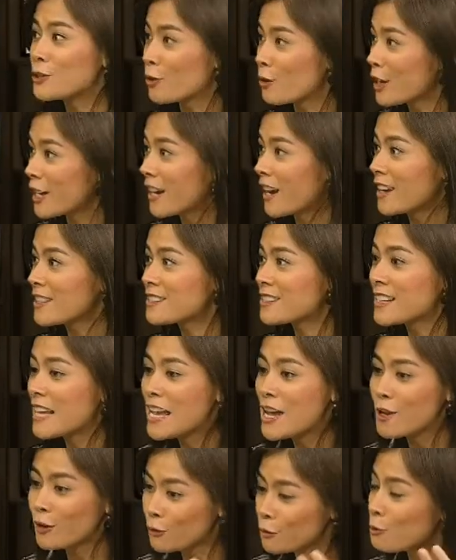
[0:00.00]
showing us
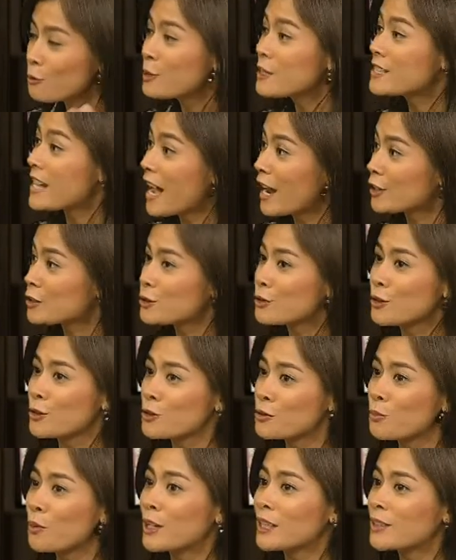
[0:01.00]
through his actions
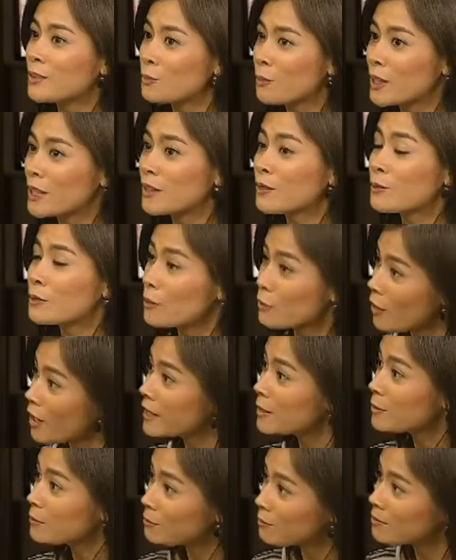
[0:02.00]
what the right